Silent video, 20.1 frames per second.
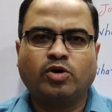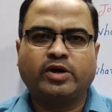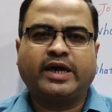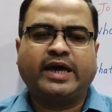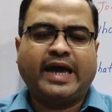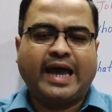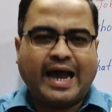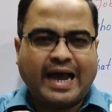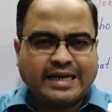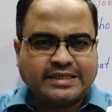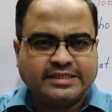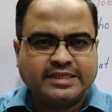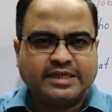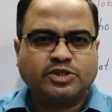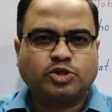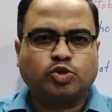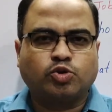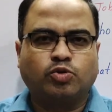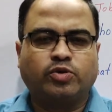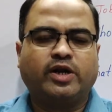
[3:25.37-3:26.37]
Okay,
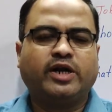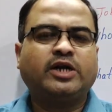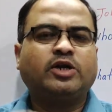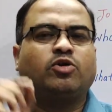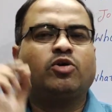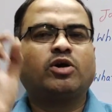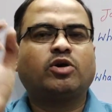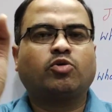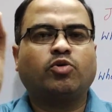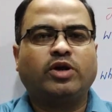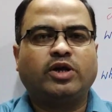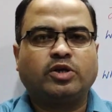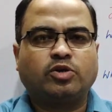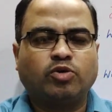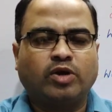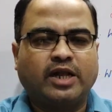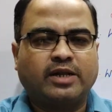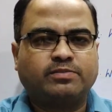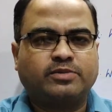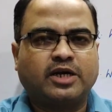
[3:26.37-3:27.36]
as a student, you are
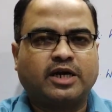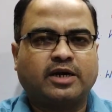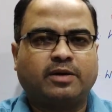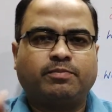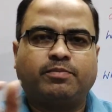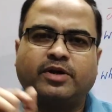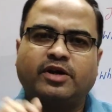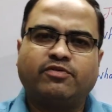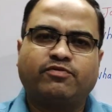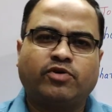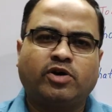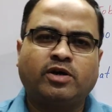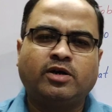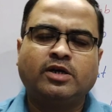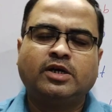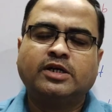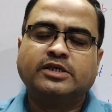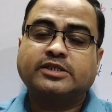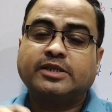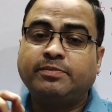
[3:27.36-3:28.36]
going to help the company
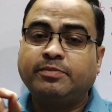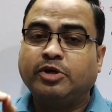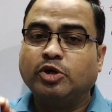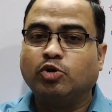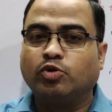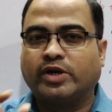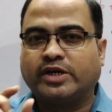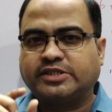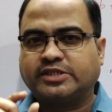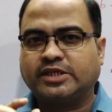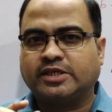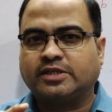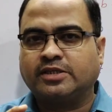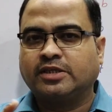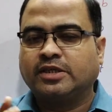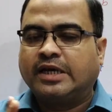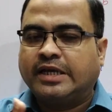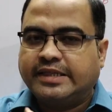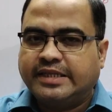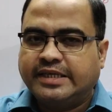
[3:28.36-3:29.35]
for some
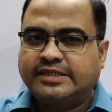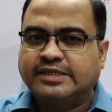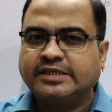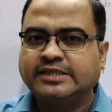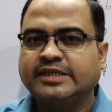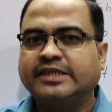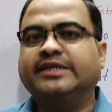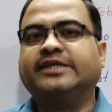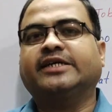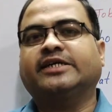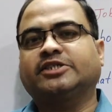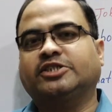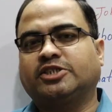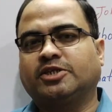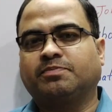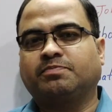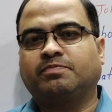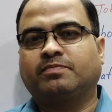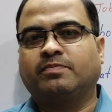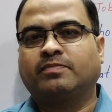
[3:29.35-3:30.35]
duration. This is
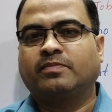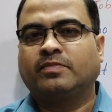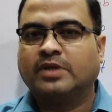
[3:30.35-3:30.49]
internship.